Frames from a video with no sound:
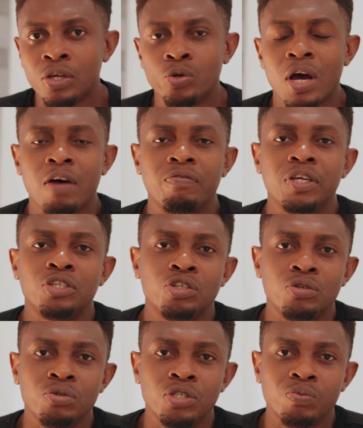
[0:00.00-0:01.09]
you have
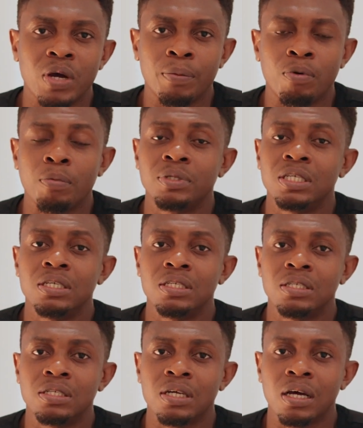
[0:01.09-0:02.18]
issues where
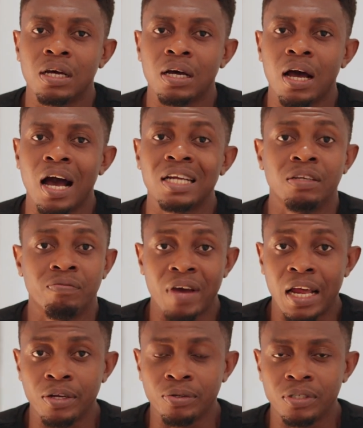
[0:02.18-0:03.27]
properties are
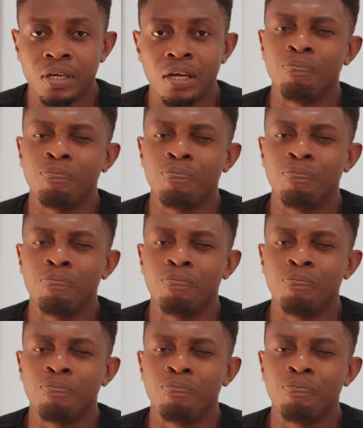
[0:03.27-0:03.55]
devalued